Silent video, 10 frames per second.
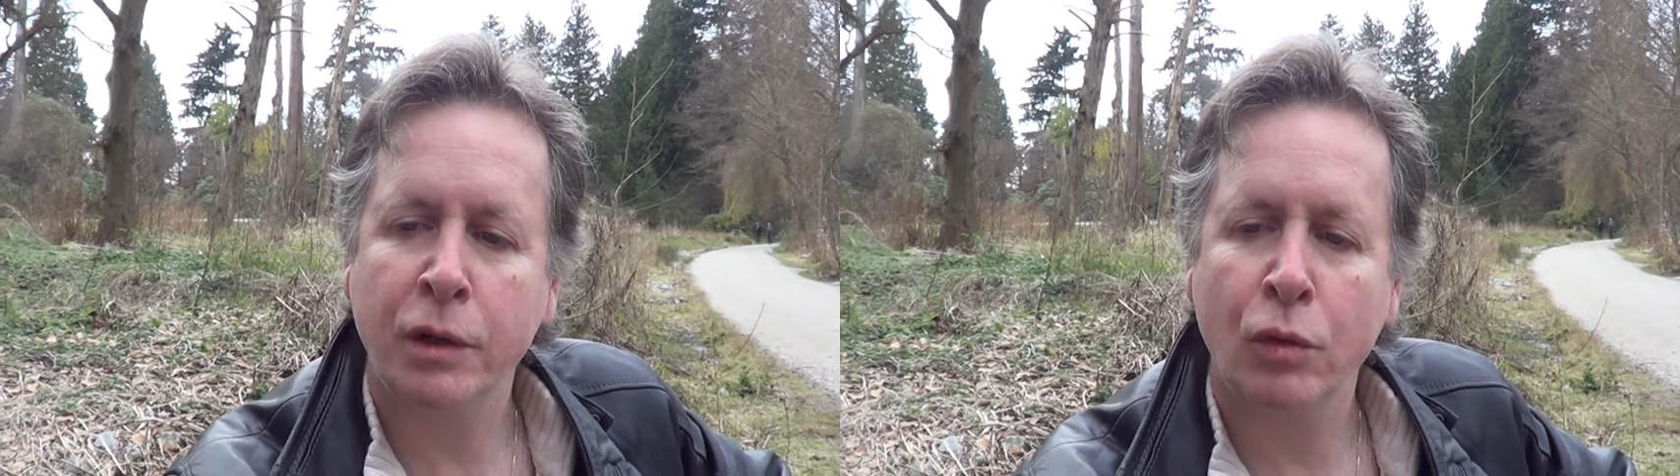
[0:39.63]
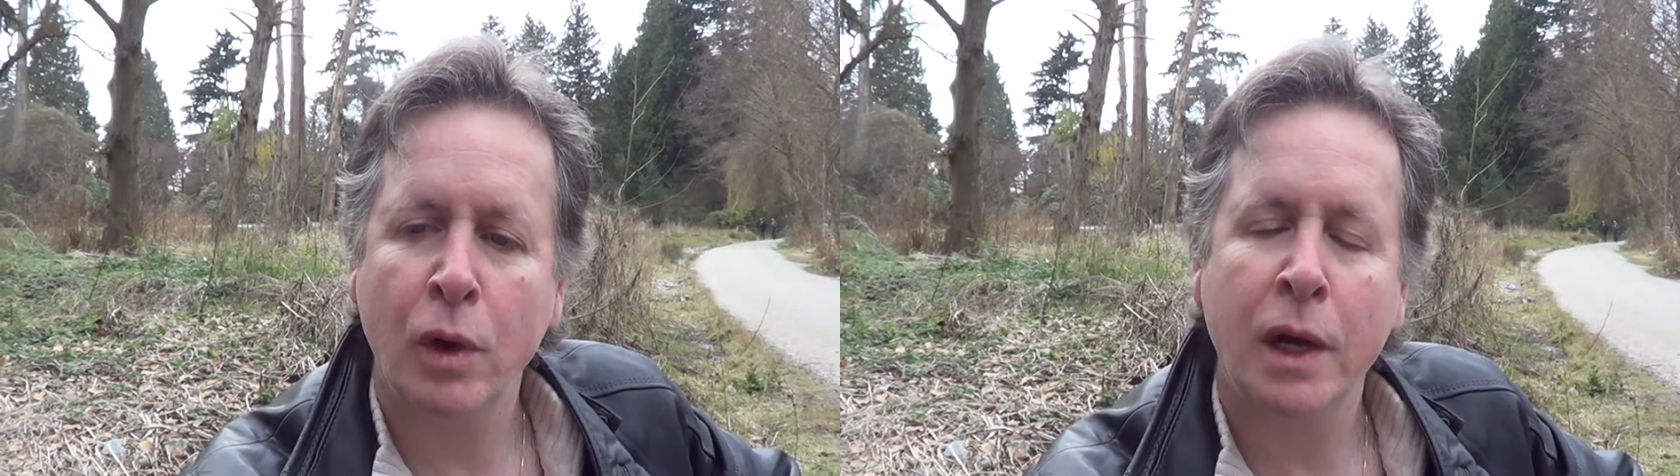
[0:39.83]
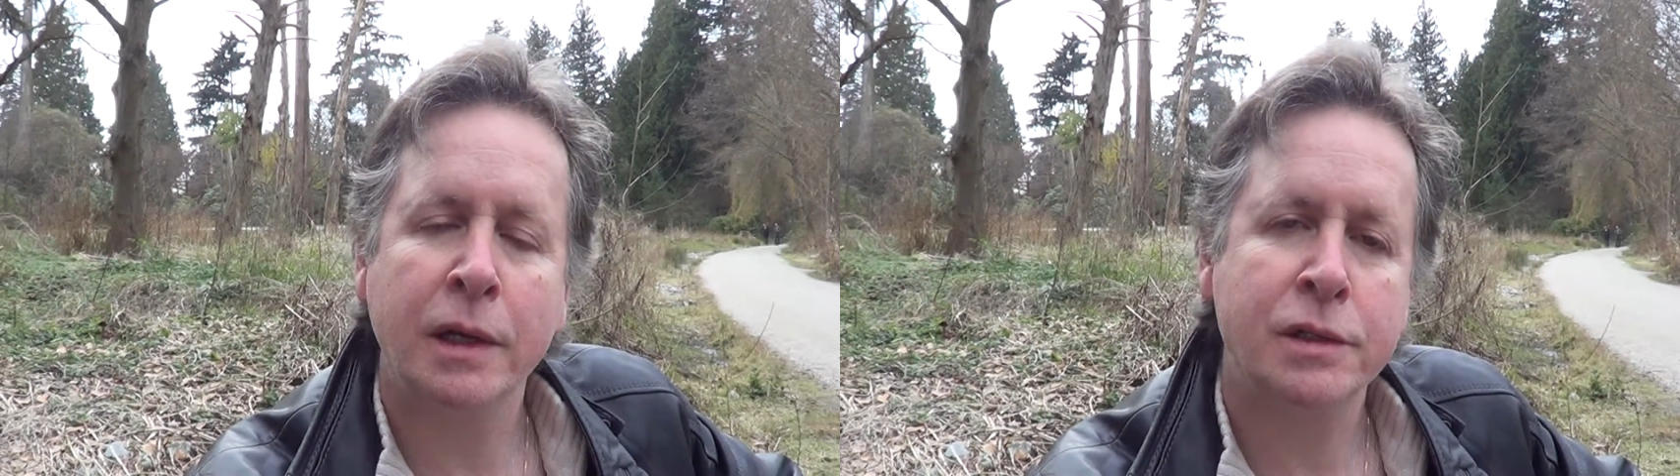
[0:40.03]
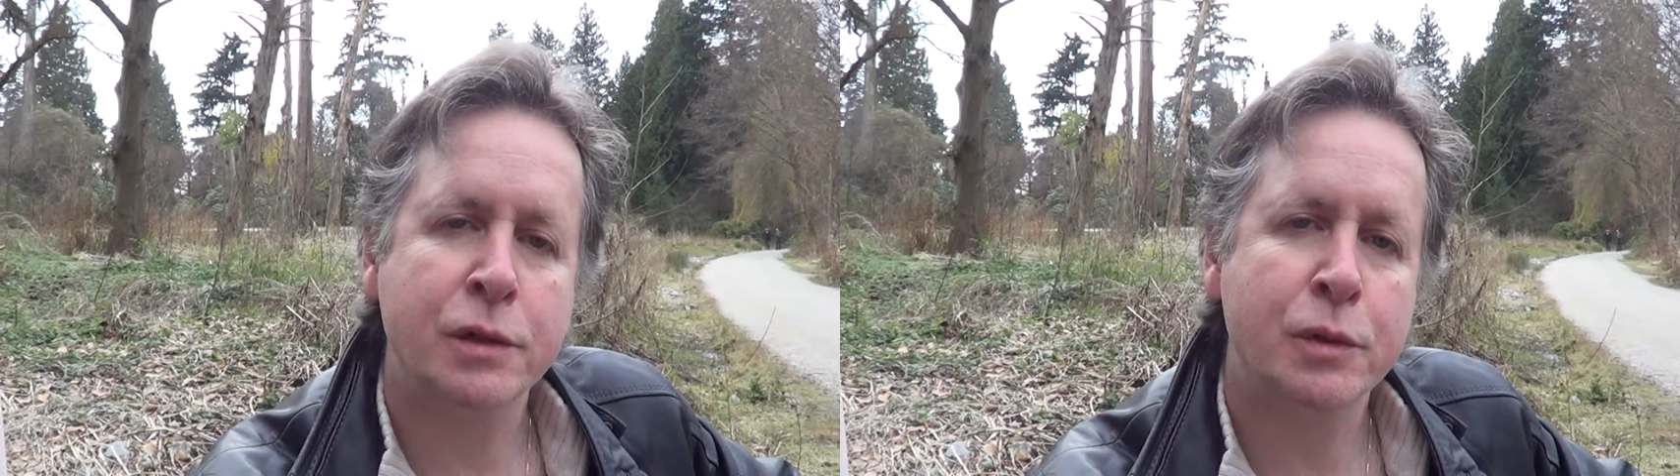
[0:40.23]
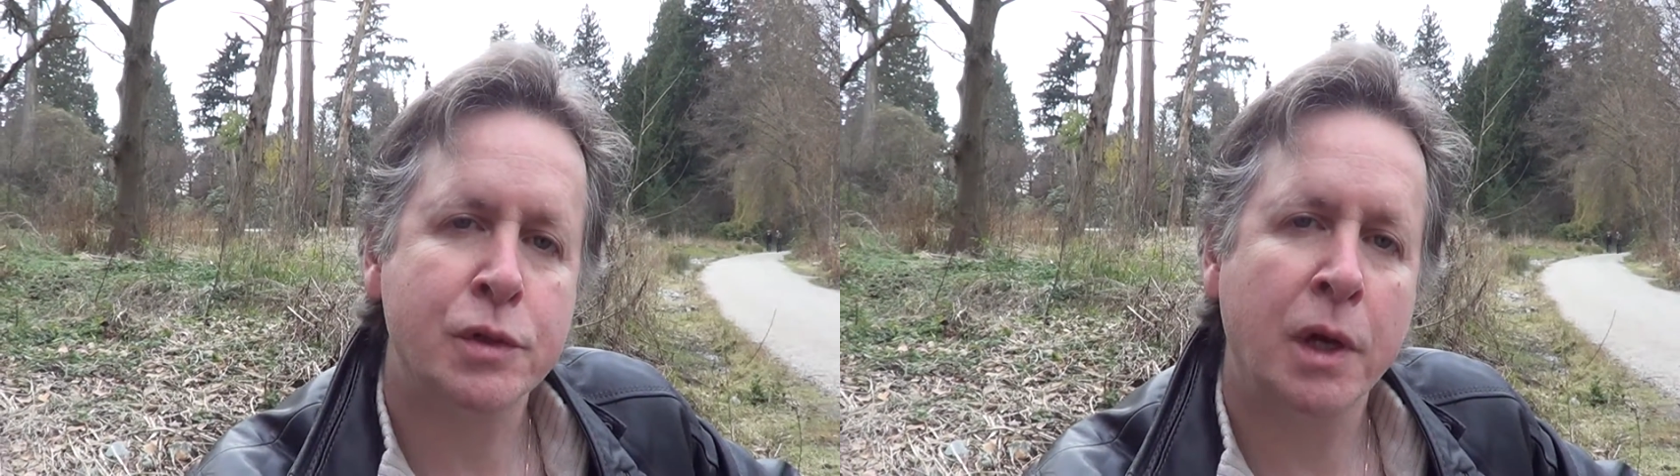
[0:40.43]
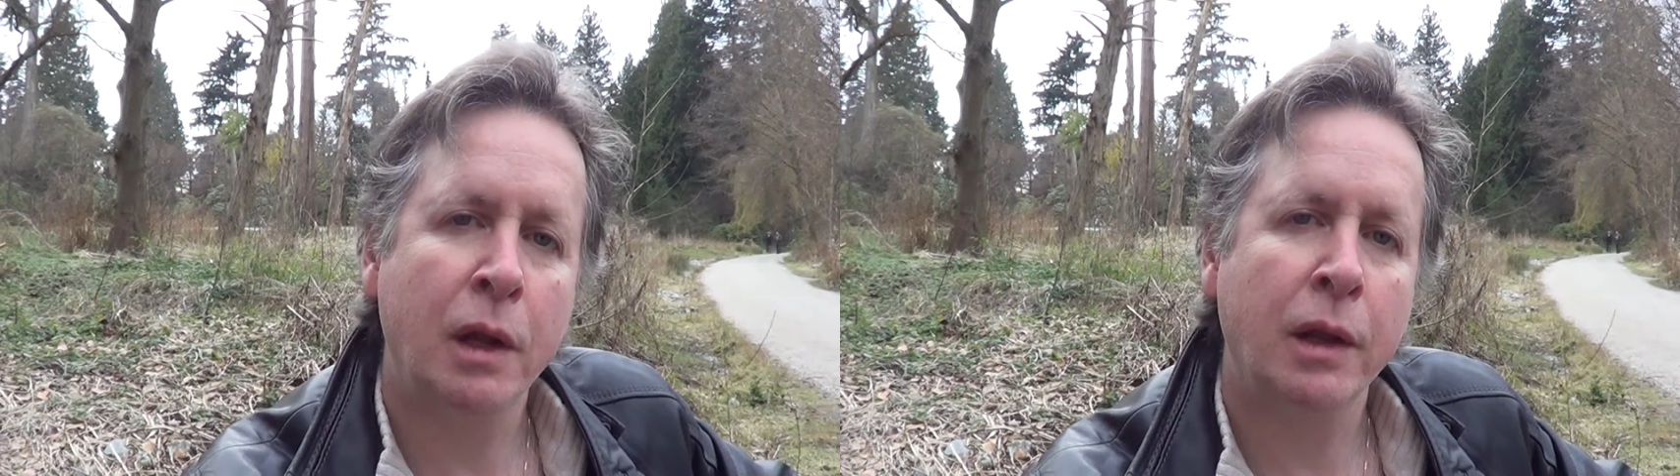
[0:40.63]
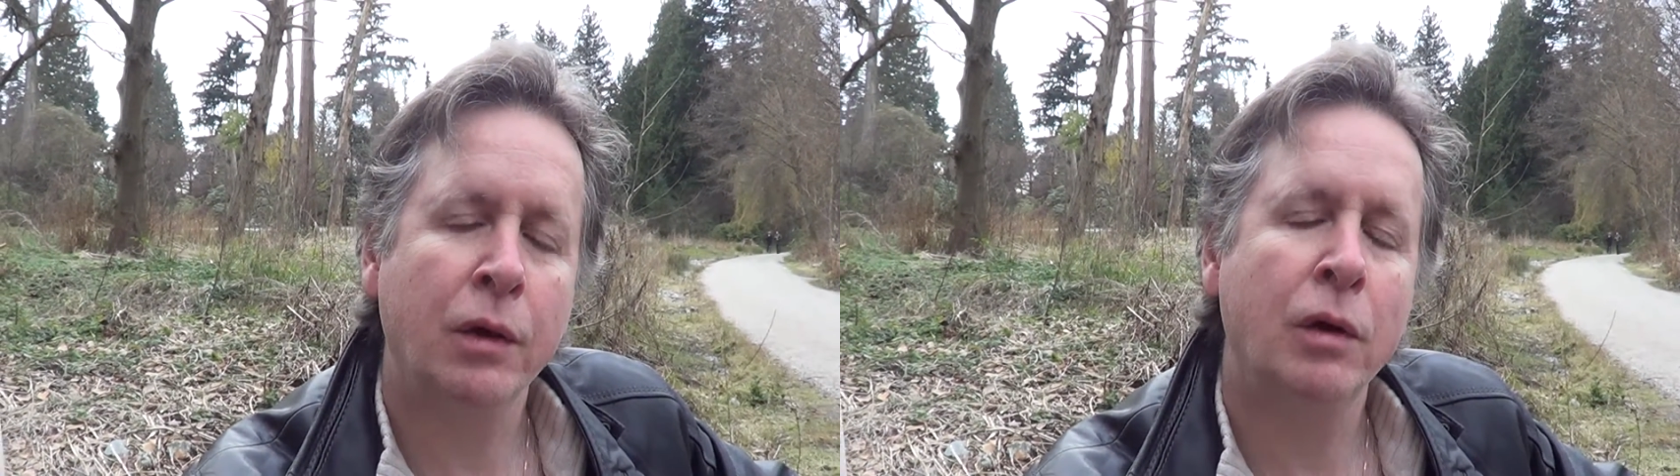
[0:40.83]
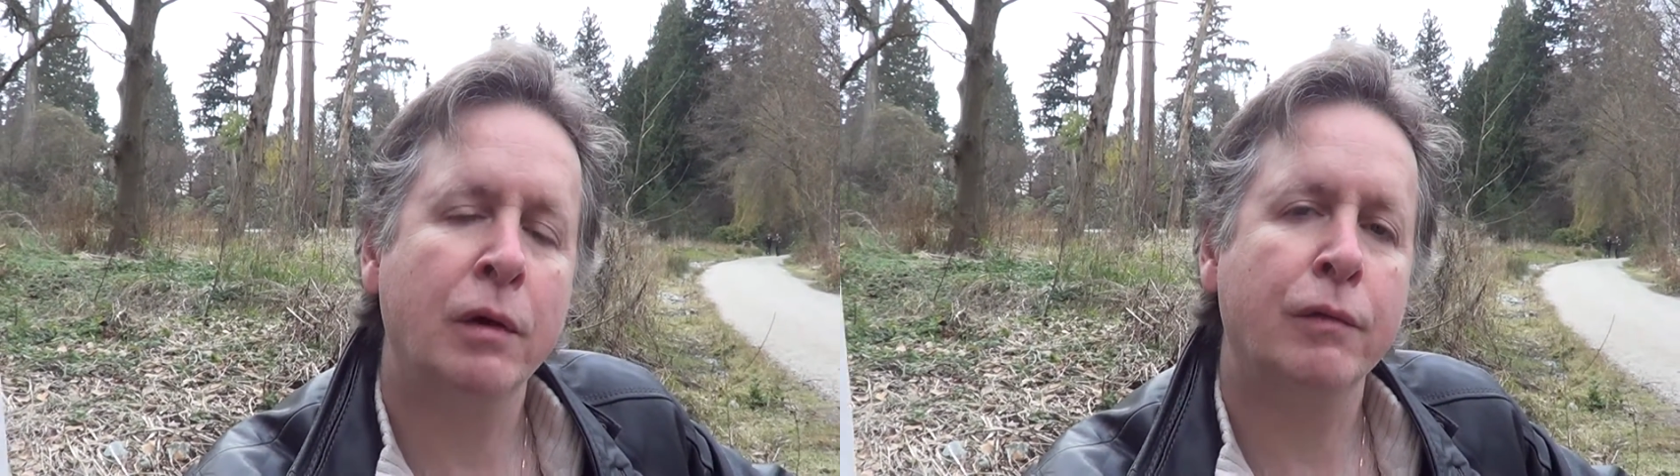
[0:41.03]
Grant as he was toweling
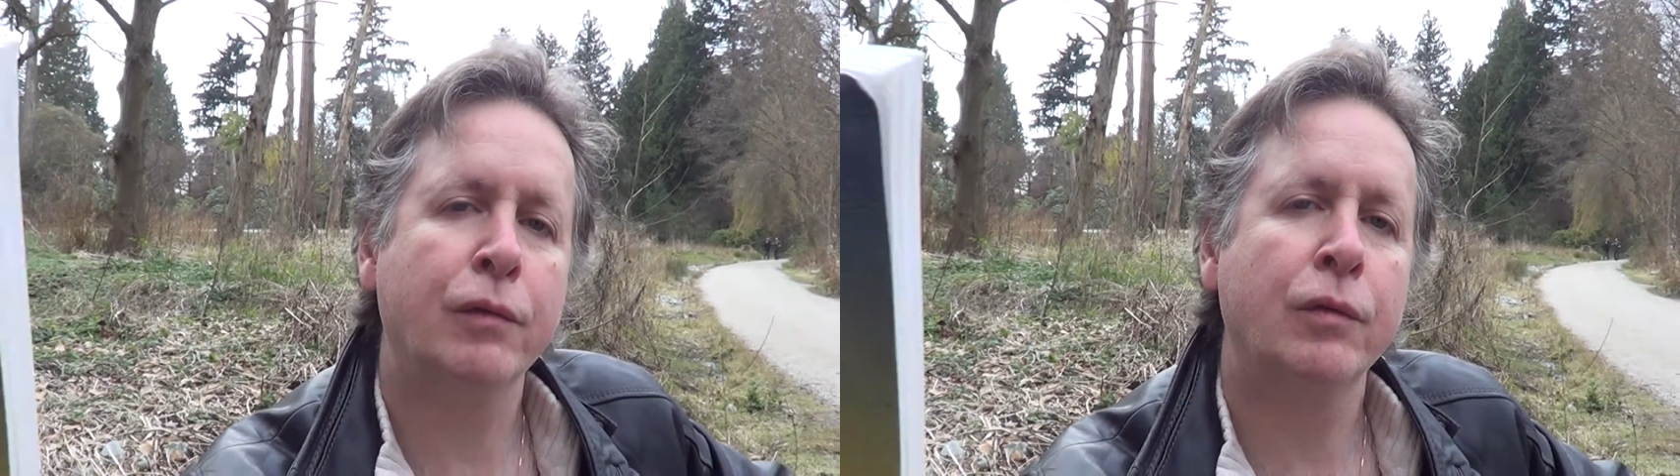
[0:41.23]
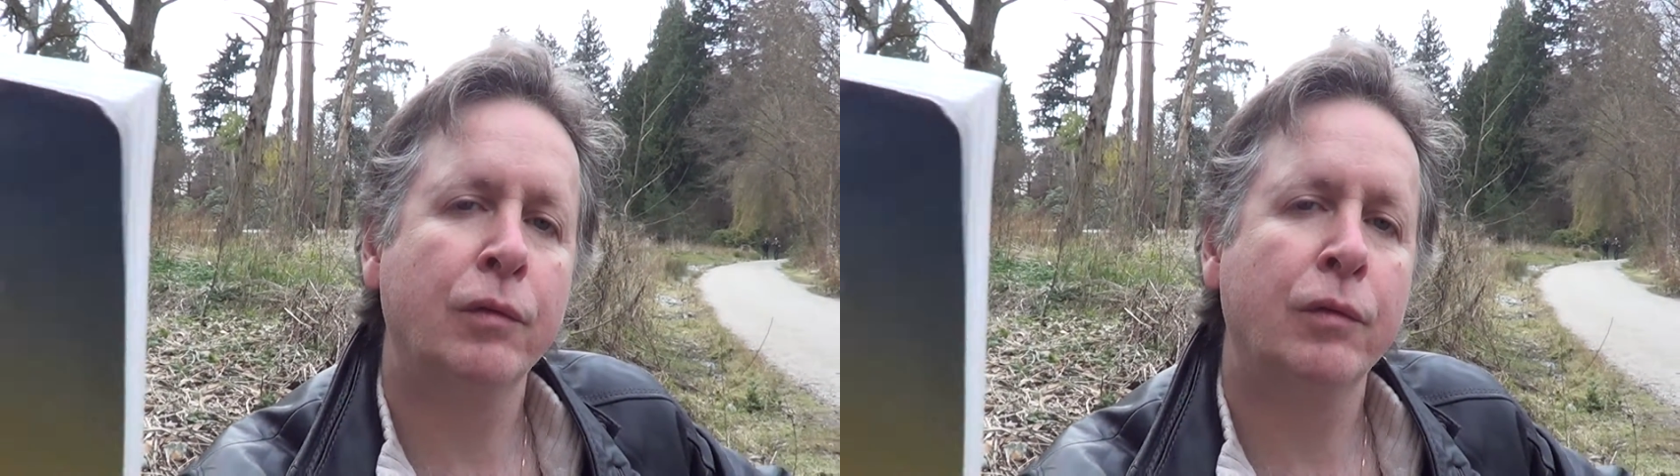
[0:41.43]
off.